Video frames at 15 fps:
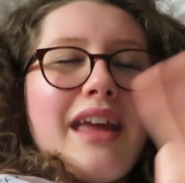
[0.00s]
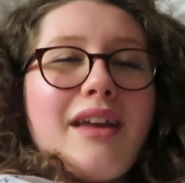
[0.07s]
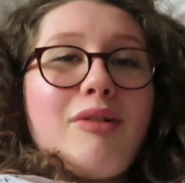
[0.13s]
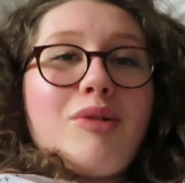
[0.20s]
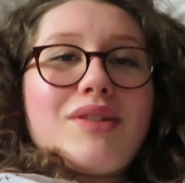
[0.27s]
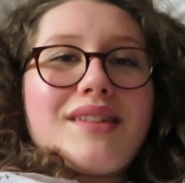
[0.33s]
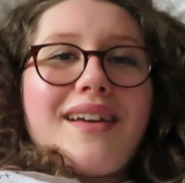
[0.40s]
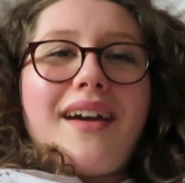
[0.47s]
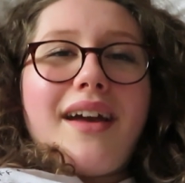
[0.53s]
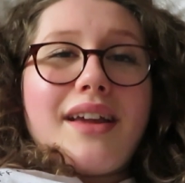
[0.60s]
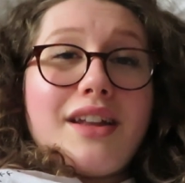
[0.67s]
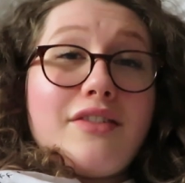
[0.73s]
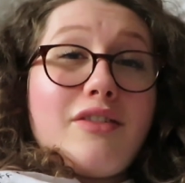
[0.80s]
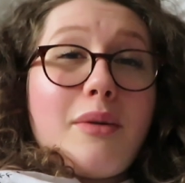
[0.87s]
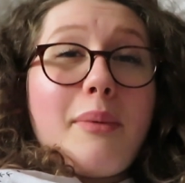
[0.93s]
It was
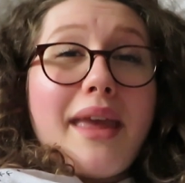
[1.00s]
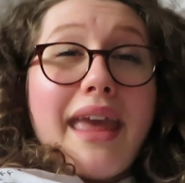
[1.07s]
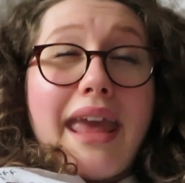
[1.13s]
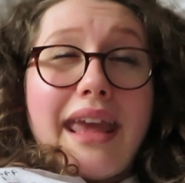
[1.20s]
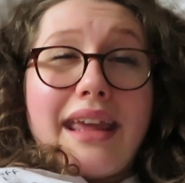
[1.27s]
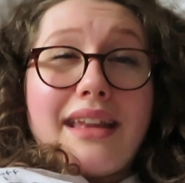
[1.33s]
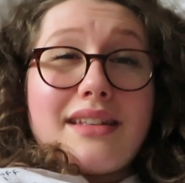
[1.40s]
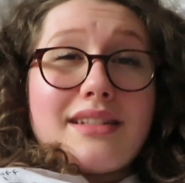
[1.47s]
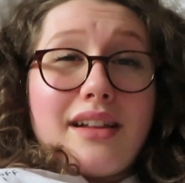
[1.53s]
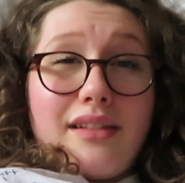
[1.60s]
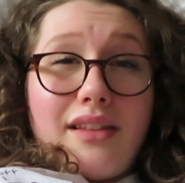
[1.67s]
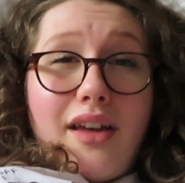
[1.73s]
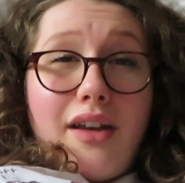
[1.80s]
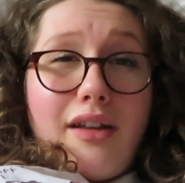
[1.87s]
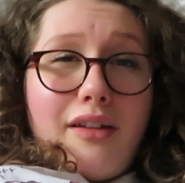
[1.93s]
kind of a bit hate to
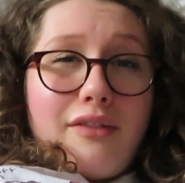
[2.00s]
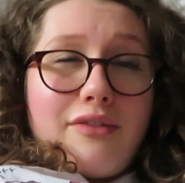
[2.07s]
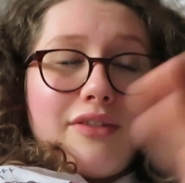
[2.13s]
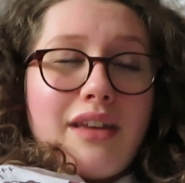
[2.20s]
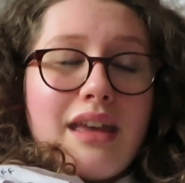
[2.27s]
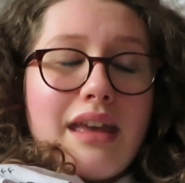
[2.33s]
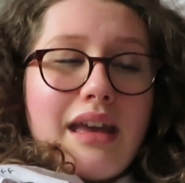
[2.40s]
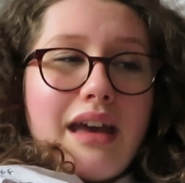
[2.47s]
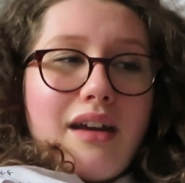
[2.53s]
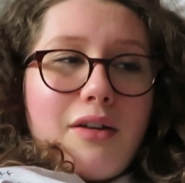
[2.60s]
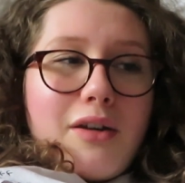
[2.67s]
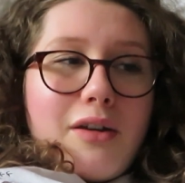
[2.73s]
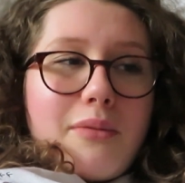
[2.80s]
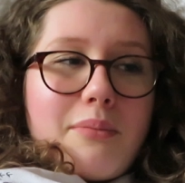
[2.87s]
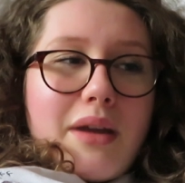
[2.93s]
love,
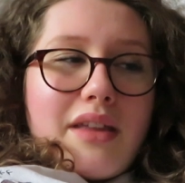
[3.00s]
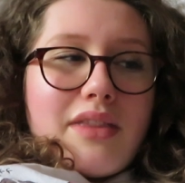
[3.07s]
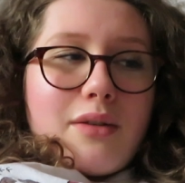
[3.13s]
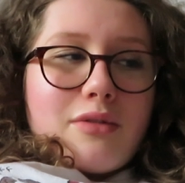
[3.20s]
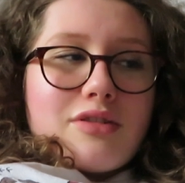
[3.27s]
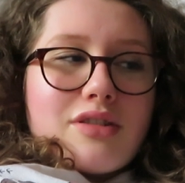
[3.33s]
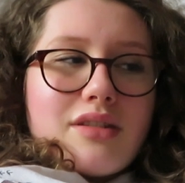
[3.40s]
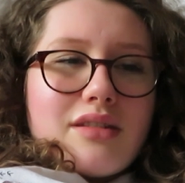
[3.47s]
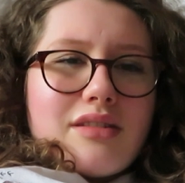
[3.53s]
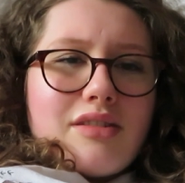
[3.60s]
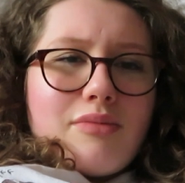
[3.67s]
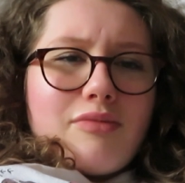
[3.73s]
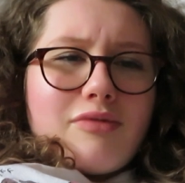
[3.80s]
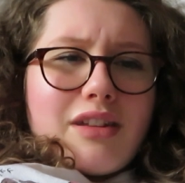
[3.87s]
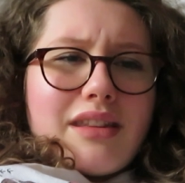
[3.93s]
and there was just
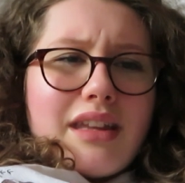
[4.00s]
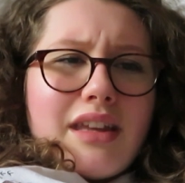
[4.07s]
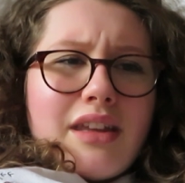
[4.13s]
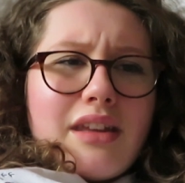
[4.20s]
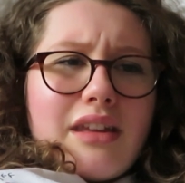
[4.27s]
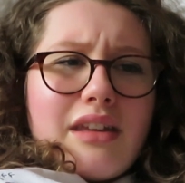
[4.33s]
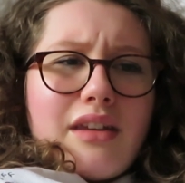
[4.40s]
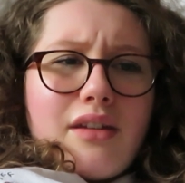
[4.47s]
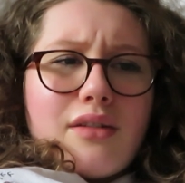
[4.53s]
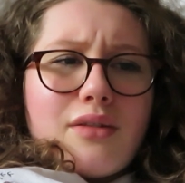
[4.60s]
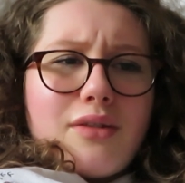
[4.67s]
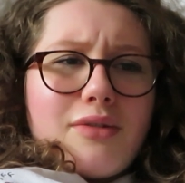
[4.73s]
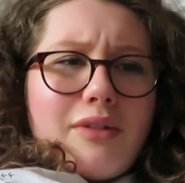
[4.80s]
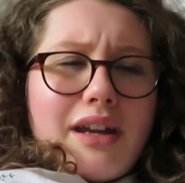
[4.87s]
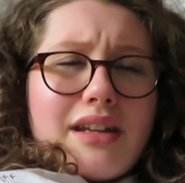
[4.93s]
some really
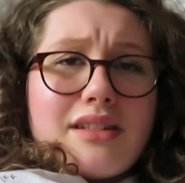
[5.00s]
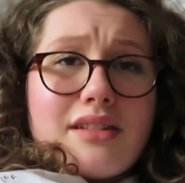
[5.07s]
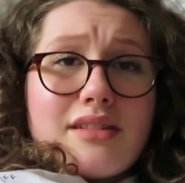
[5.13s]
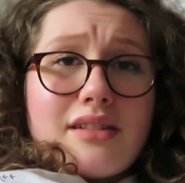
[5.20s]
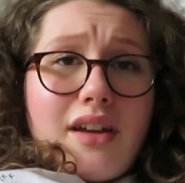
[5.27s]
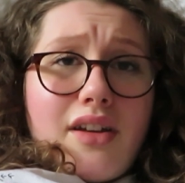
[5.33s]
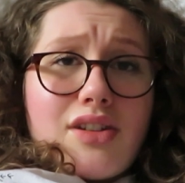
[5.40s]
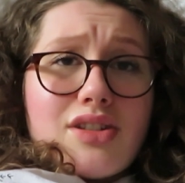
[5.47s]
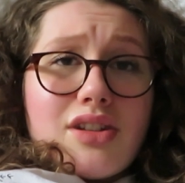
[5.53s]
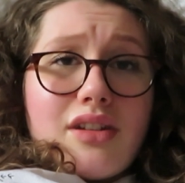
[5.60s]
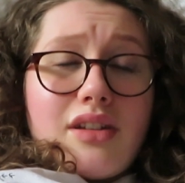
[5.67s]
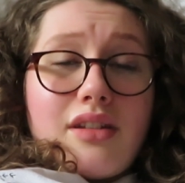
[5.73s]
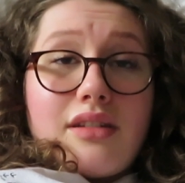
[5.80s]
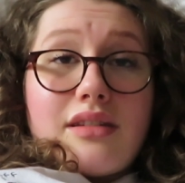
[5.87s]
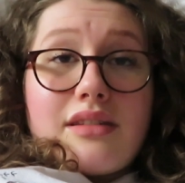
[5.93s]
great
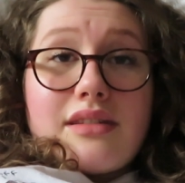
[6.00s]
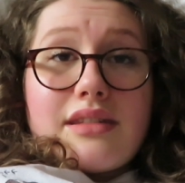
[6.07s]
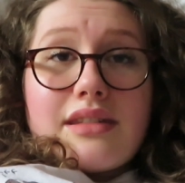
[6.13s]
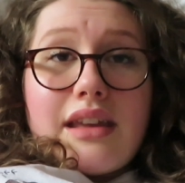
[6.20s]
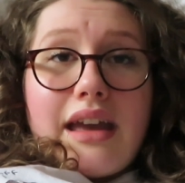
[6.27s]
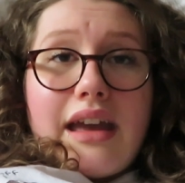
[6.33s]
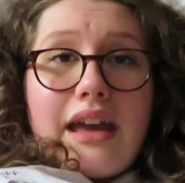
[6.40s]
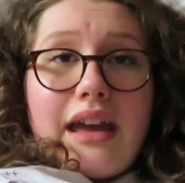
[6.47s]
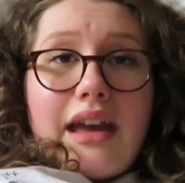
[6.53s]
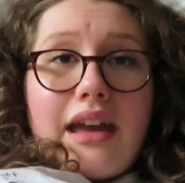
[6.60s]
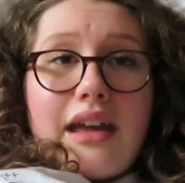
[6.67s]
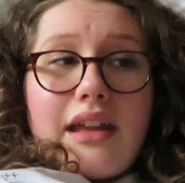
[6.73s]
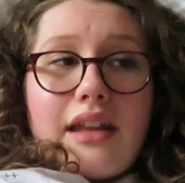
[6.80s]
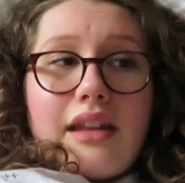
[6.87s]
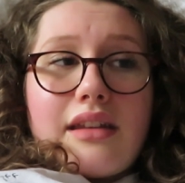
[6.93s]
discussions,
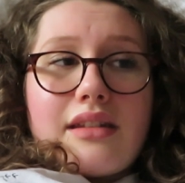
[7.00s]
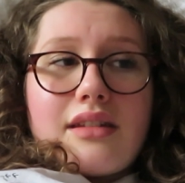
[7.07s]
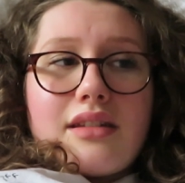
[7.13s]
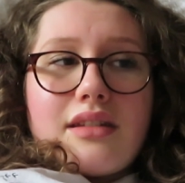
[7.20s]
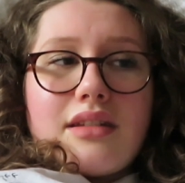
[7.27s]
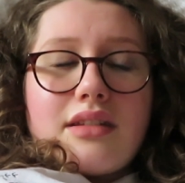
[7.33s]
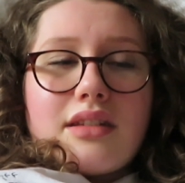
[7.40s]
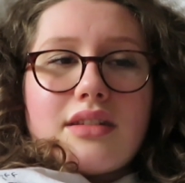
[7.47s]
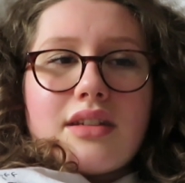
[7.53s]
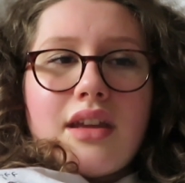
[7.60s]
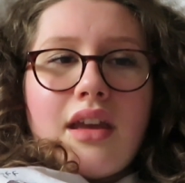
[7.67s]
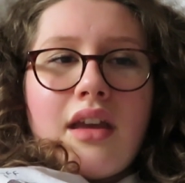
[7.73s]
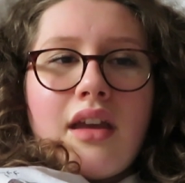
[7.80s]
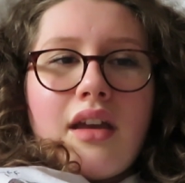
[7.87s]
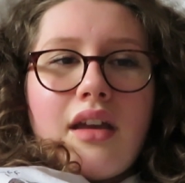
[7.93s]
and
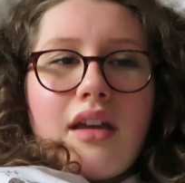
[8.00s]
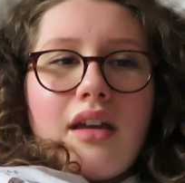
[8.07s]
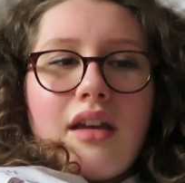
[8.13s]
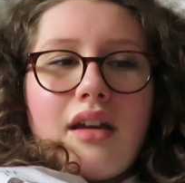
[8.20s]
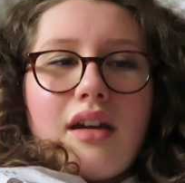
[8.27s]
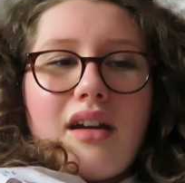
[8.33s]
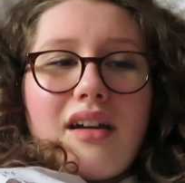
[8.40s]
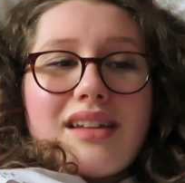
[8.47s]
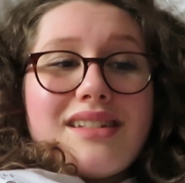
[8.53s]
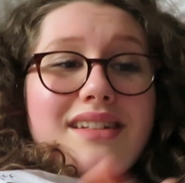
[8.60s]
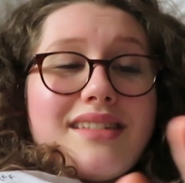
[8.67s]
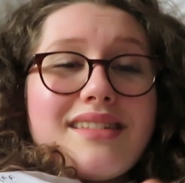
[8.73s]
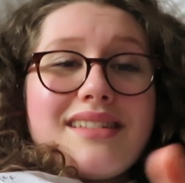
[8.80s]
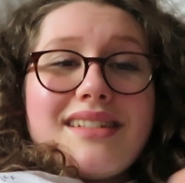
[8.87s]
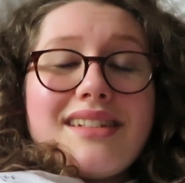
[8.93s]
I
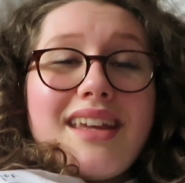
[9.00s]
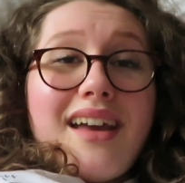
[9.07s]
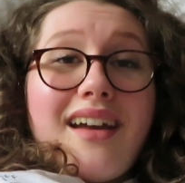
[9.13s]
just